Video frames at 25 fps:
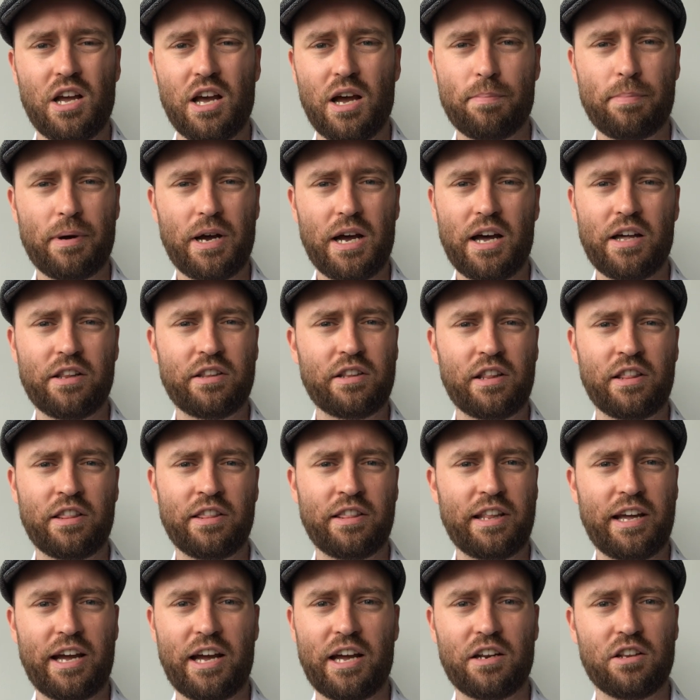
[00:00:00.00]
But other than
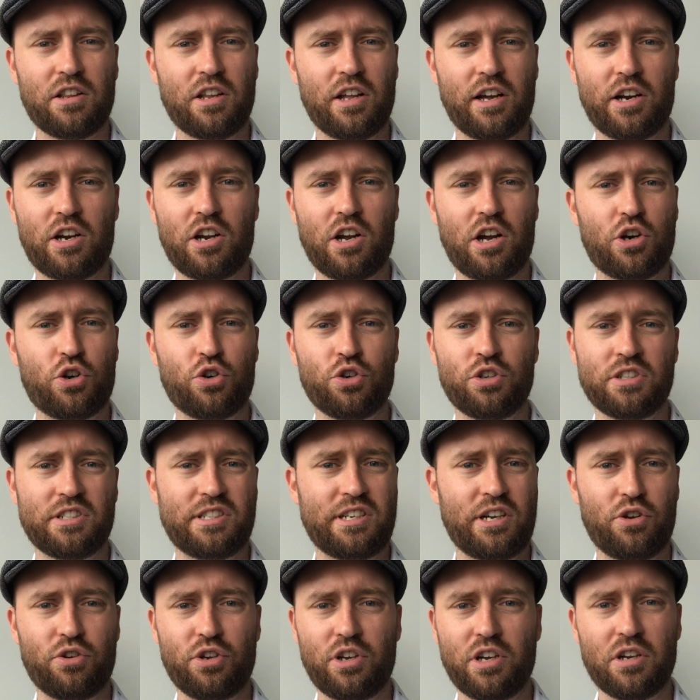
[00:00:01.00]
that, like, I couldn't
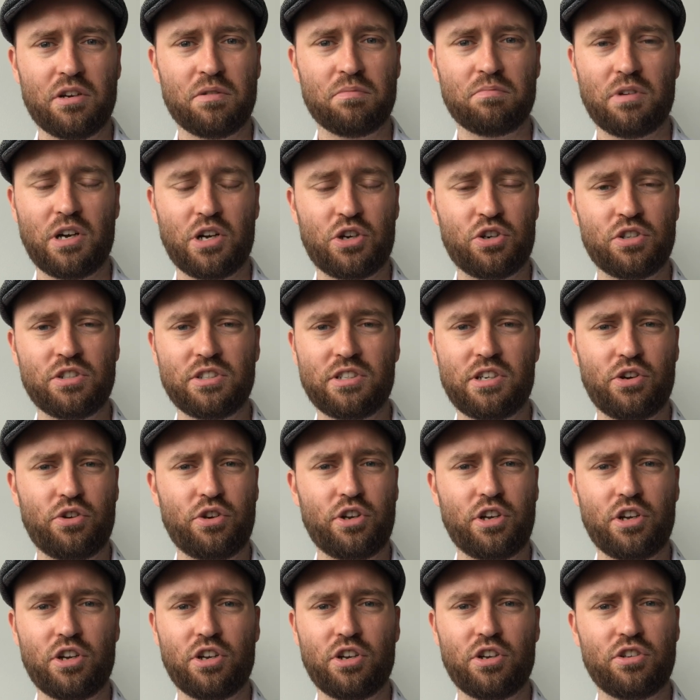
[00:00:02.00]
tell you. I couldn't tell
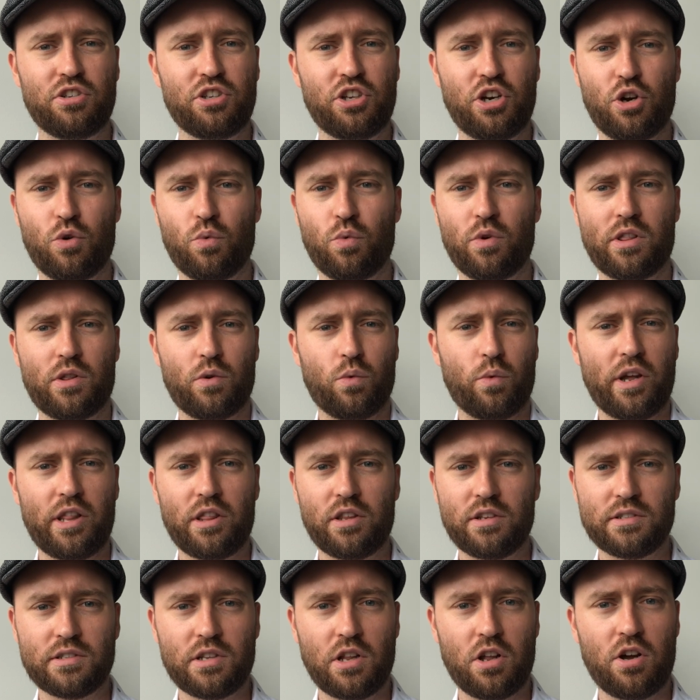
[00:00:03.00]
you, what the
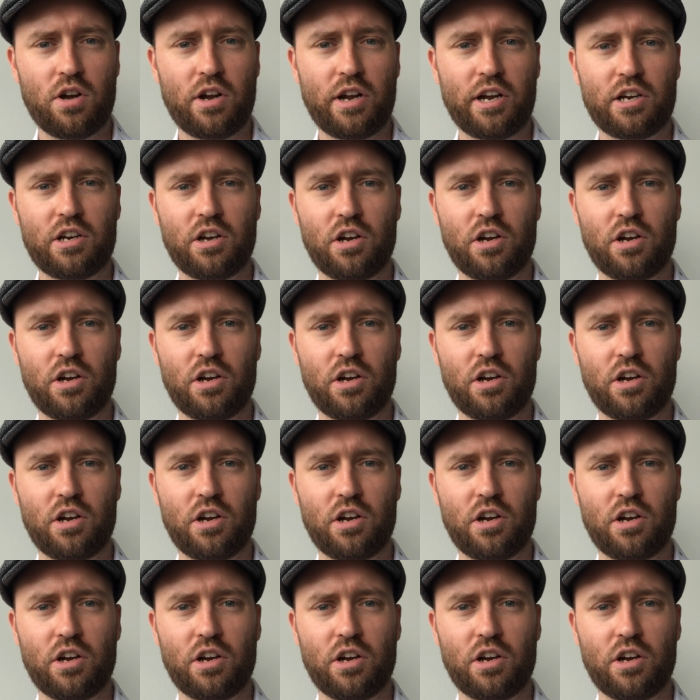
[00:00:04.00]
weather's like.